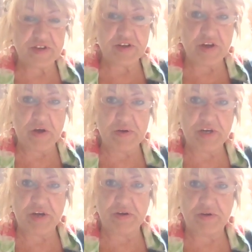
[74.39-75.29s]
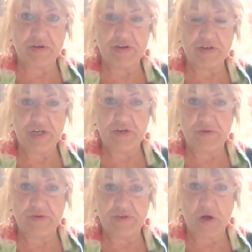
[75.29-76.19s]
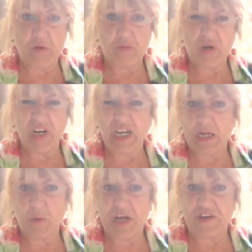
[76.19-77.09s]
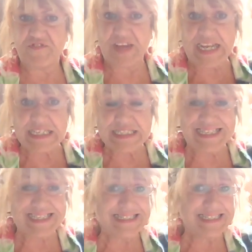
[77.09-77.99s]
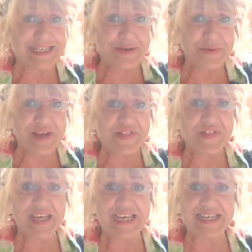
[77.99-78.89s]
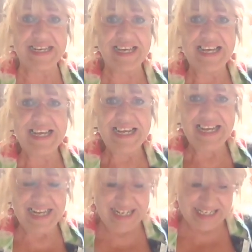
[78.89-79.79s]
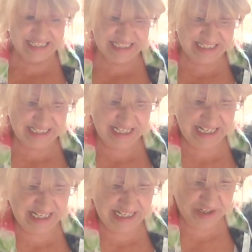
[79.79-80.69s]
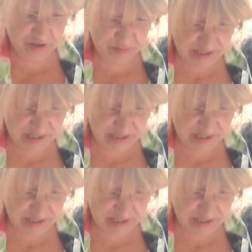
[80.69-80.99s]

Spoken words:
You know, you don't really want to face it, deal with it. It could